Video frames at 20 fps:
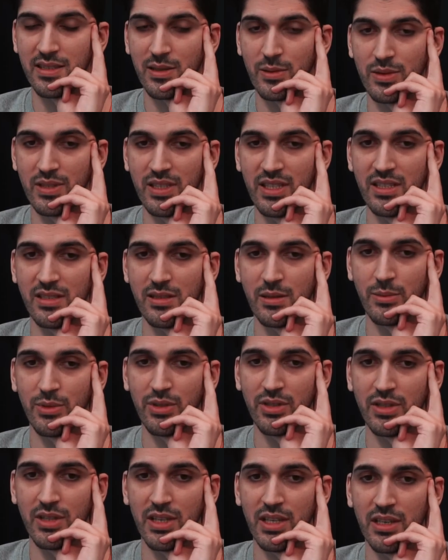No, these
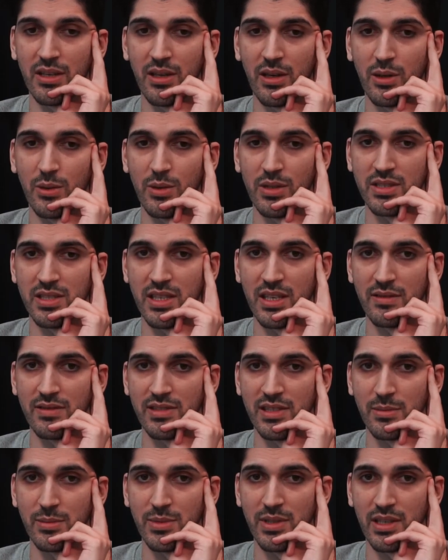homunculi always have
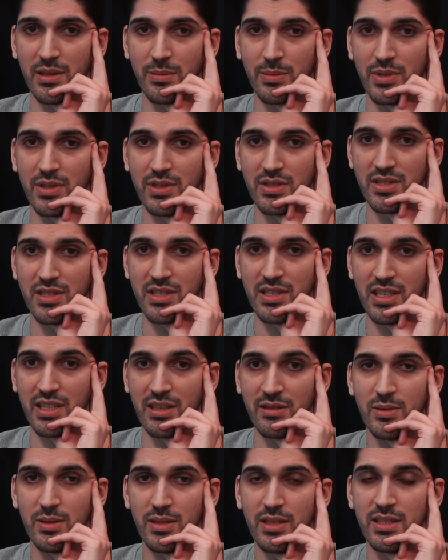something up their
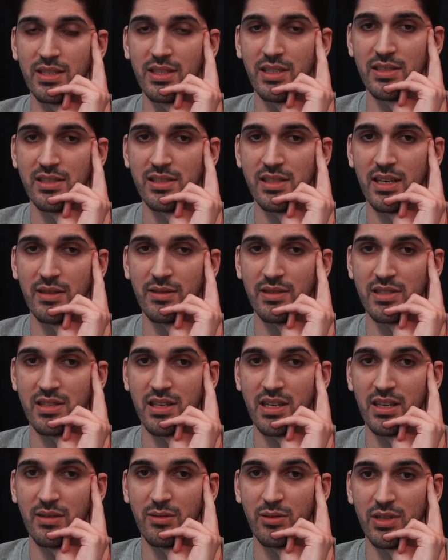sleeve. Well, he doesn't have a
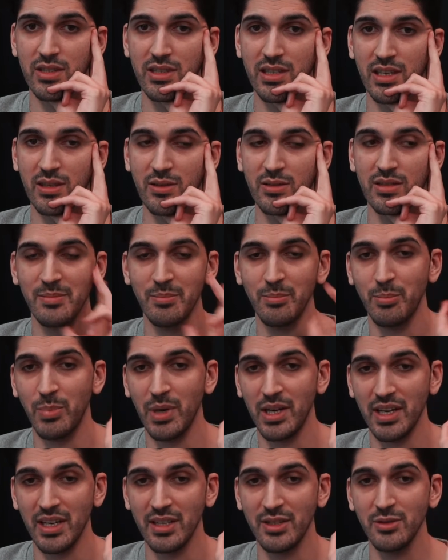sleeve right now.
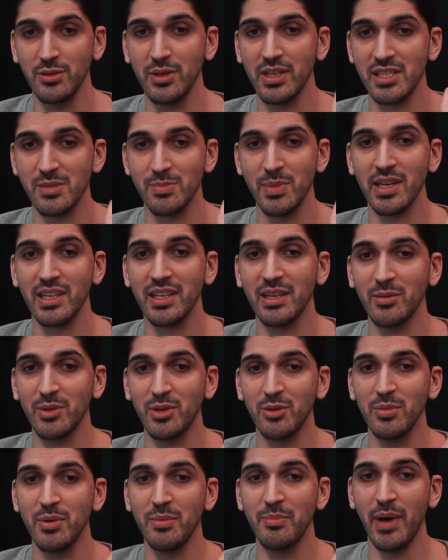But I do expect him
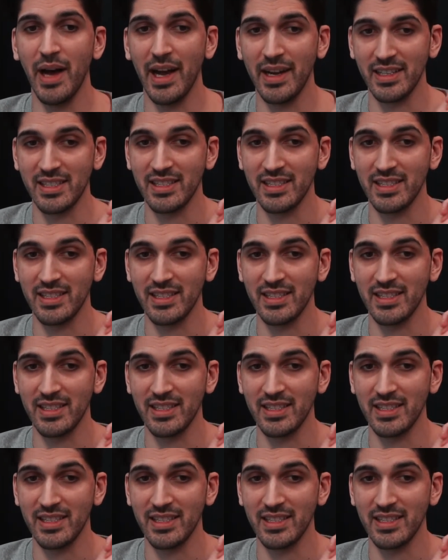to be back